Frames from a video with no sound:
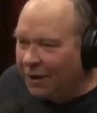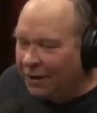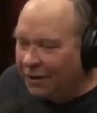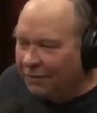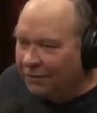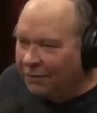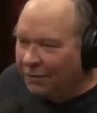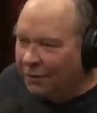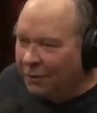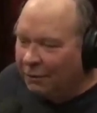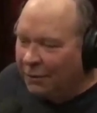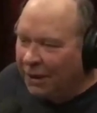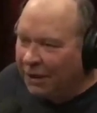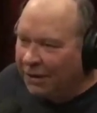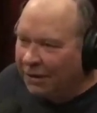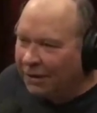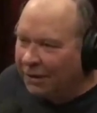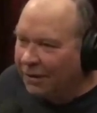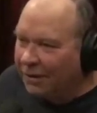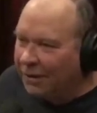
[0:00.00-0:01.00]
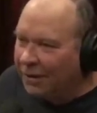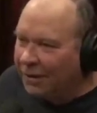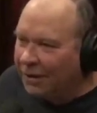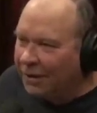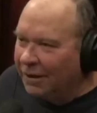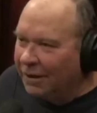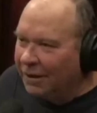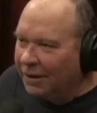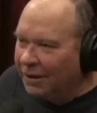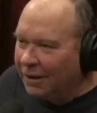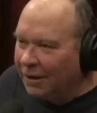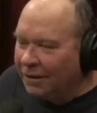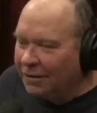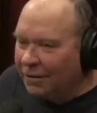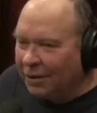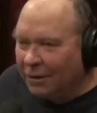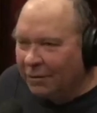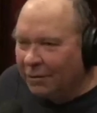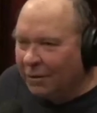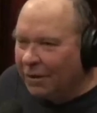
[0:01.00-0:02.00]
The filmmaker is
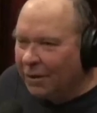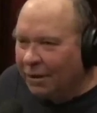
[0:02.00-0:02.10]
a